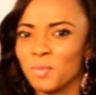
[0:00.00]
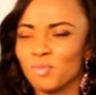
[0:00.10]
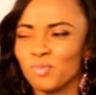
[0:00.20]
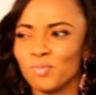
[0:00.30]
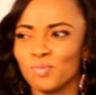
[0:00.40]

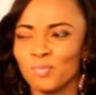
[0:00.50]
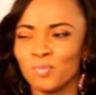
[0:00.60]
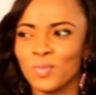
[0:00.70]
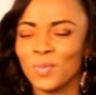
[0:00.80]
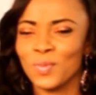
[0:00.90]

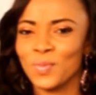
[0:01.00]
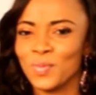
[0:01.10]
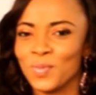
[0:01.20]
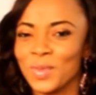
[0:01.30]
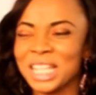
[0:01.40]

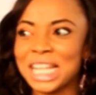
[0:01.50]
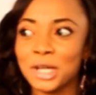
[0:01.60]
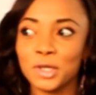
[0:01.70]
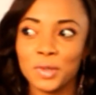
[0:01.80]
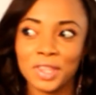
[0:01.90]
is that
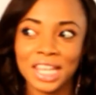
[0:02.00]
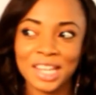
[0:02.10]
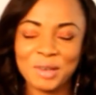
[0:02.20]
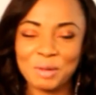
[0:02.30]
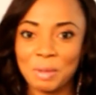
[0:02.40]
a good thing?
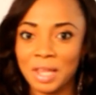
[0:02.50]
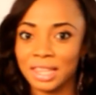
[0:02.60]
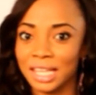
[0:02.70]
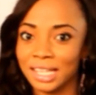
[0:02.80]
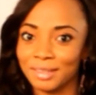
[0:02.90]
A good
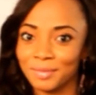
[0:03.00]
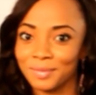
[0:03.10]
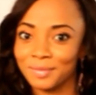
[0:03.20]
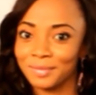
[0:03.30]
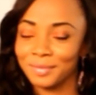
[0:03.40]
thing?